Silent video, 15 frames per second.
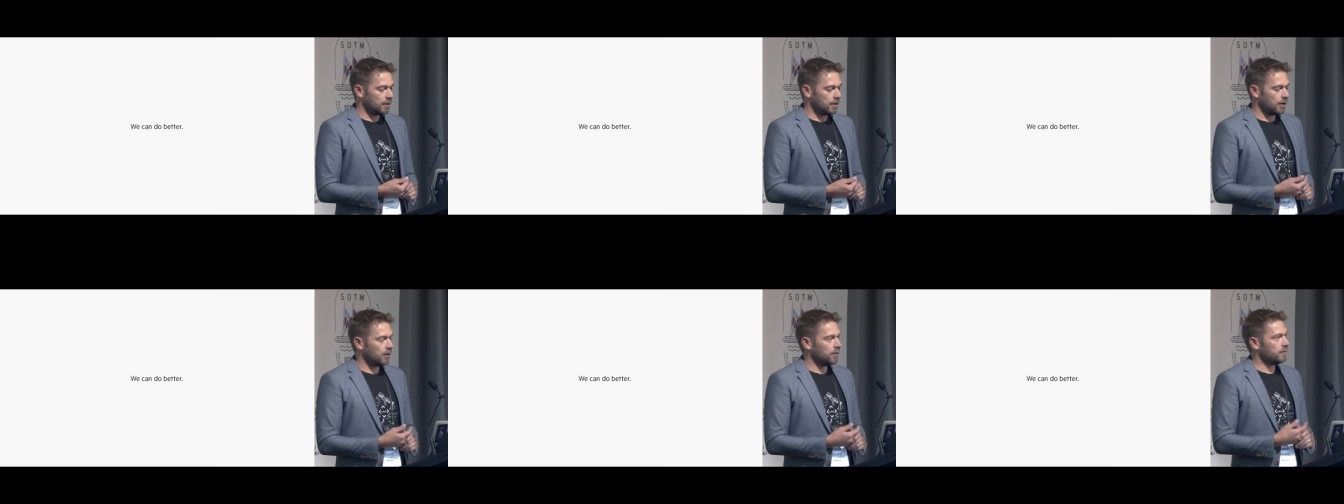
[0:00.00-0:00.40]

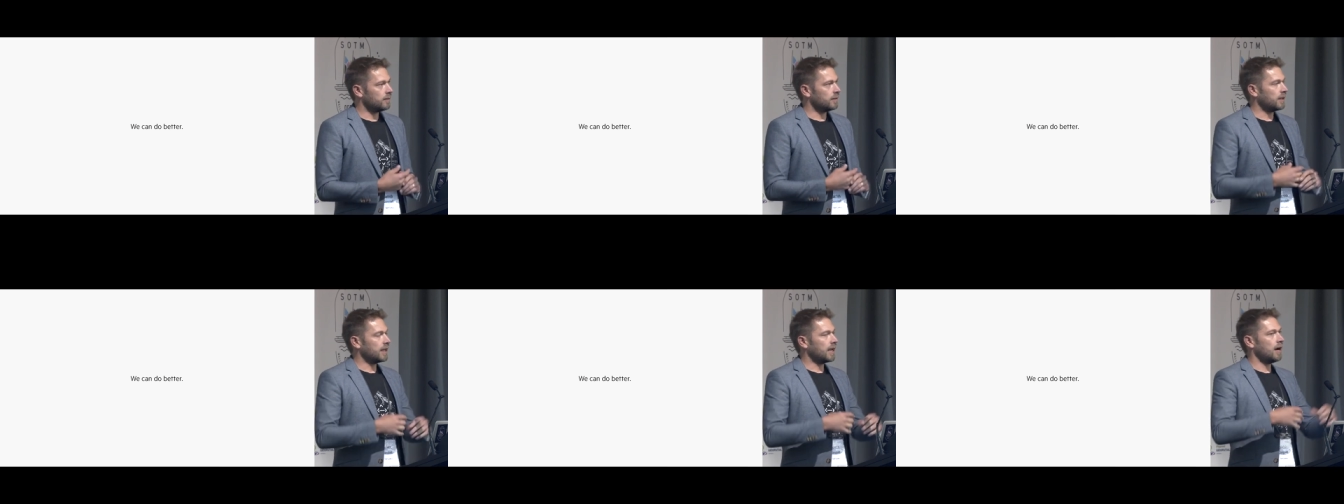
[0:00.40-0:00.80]
you know,
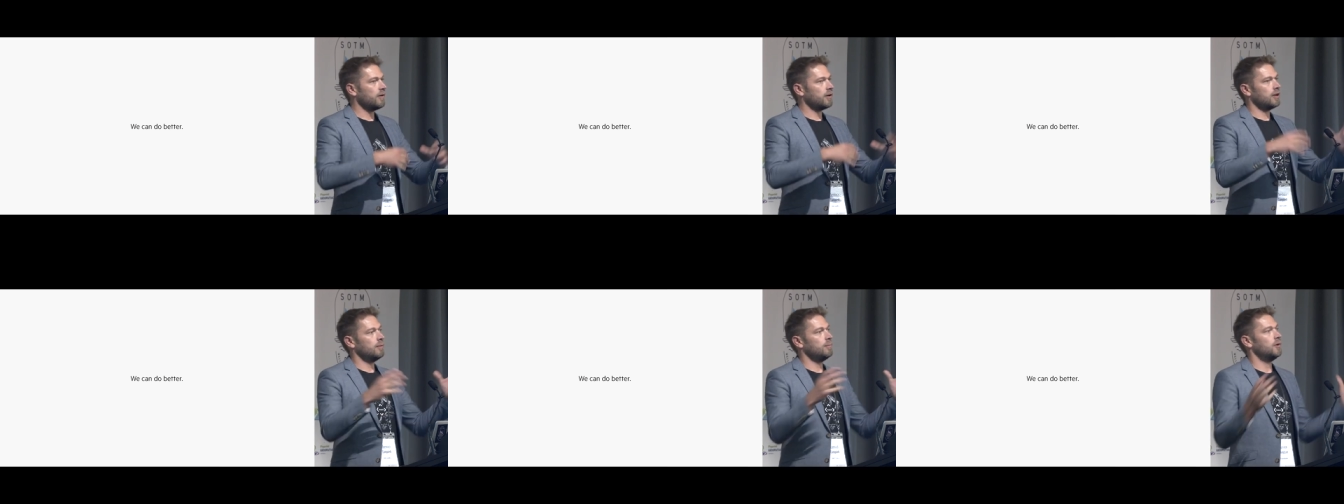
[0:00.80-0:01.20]
the
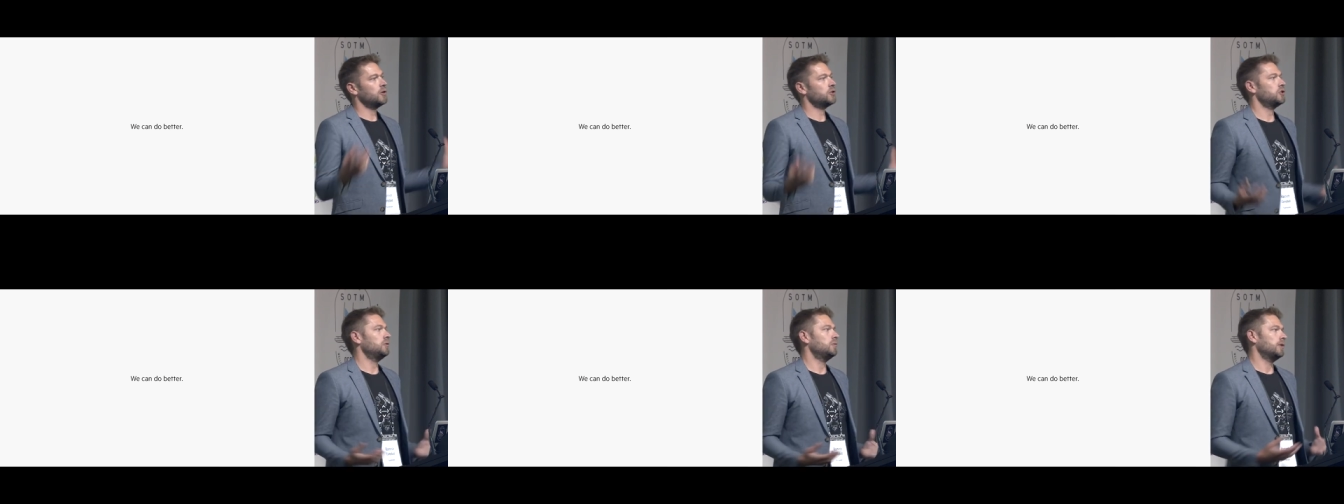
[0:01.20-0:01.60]
current
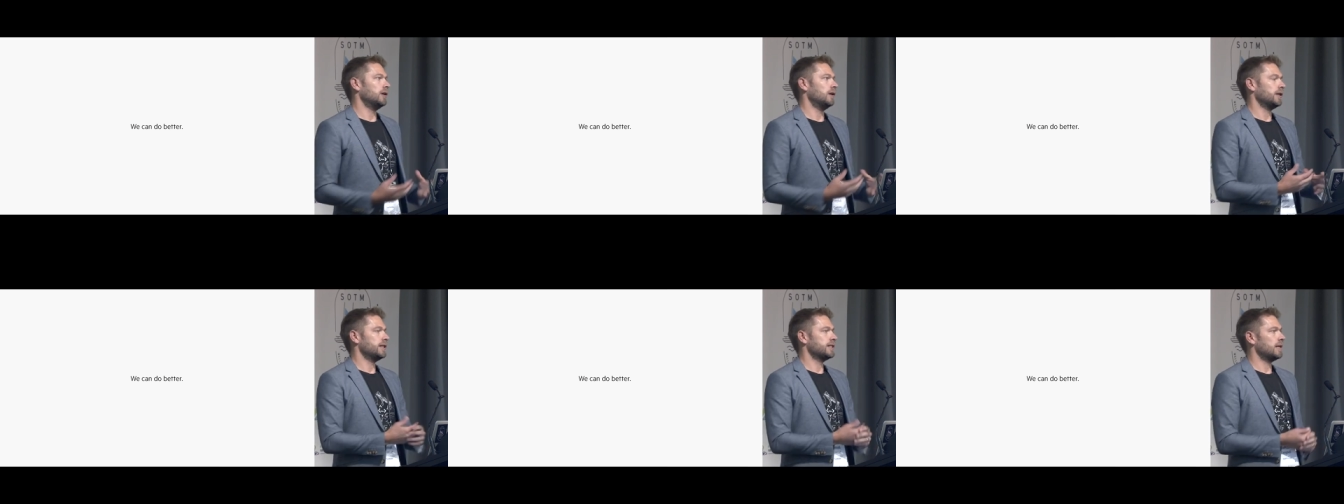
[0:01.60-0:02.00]
commercial
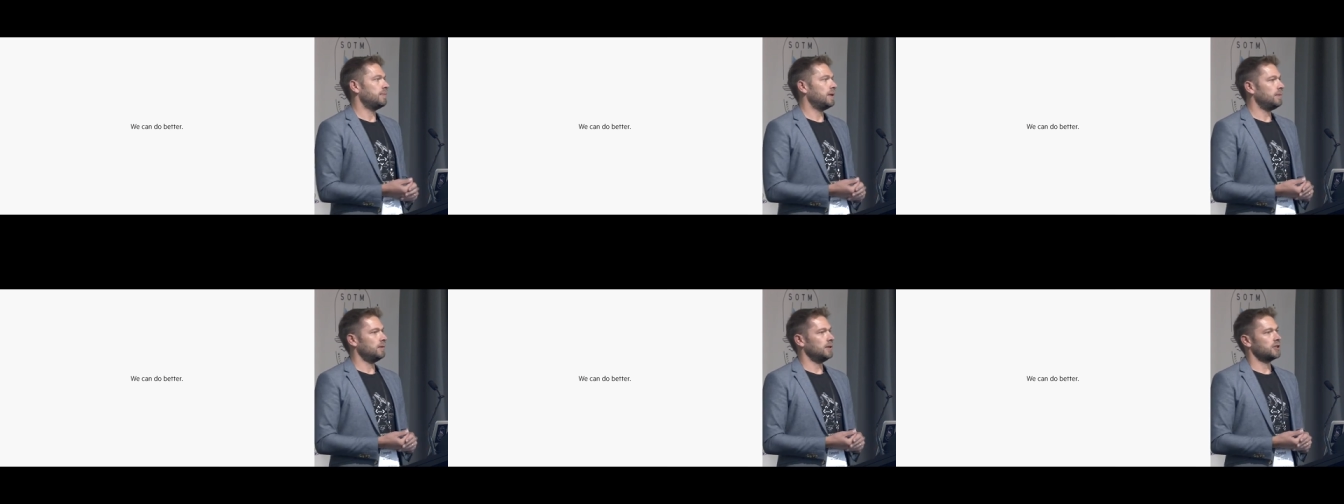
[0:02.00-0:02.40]
world is that
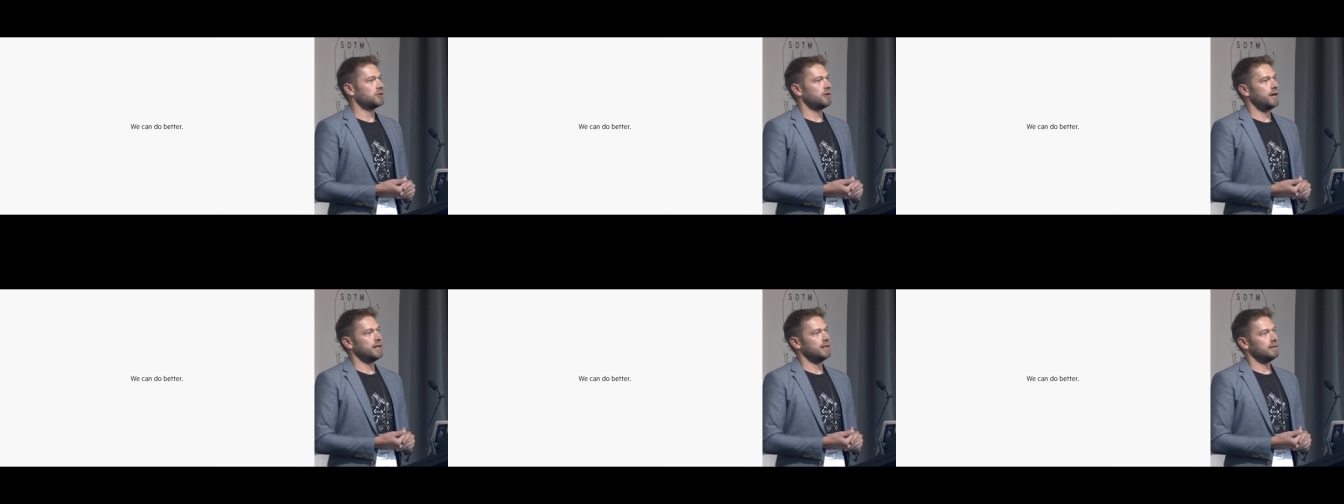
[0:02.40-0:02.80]
people are
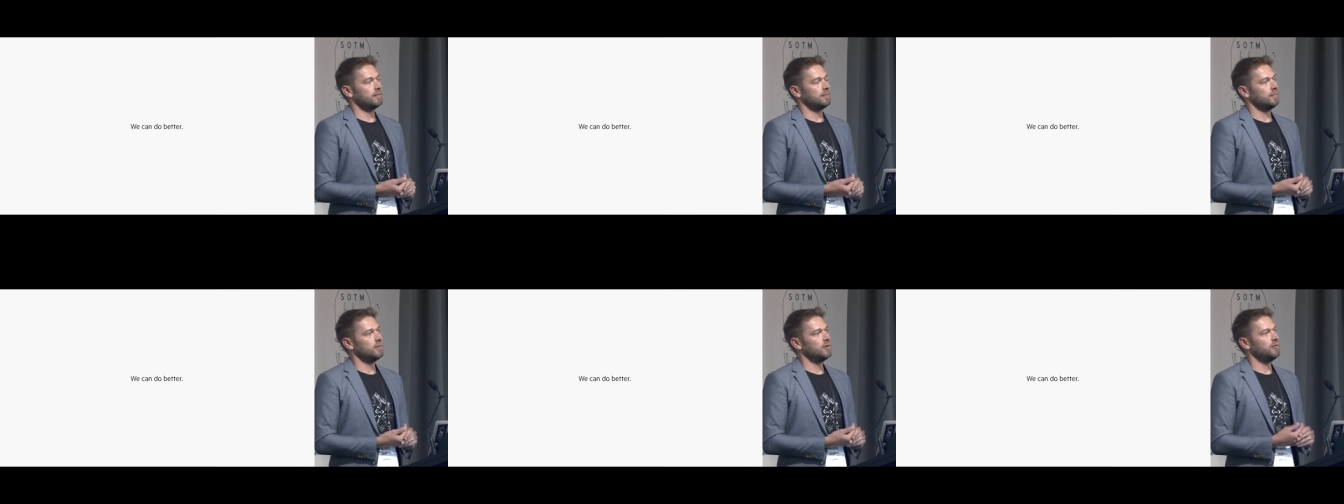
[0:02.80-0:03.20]
trying
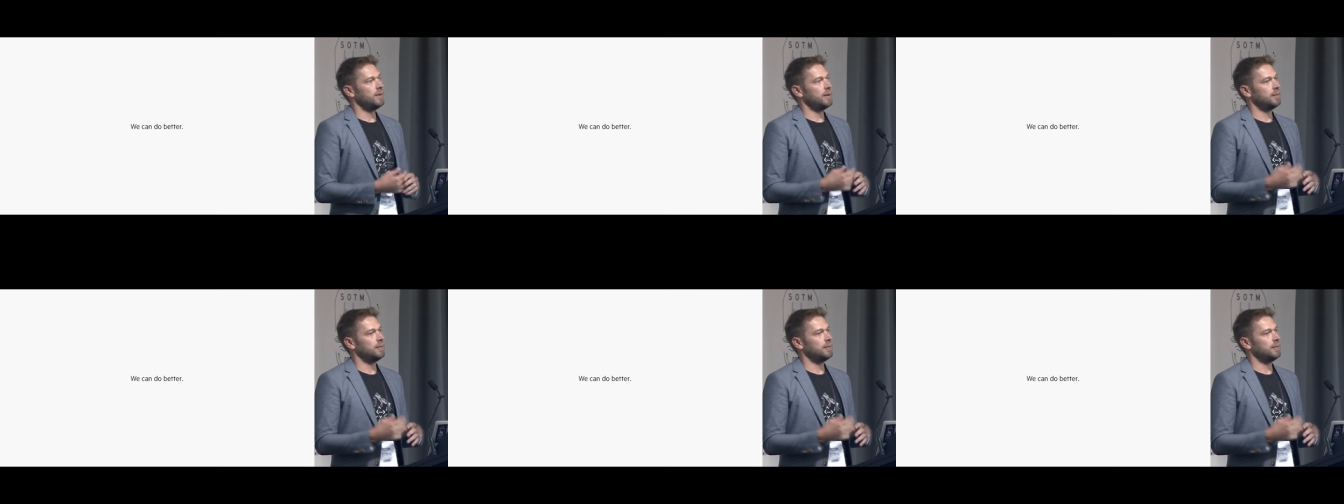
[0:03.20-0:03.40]
to move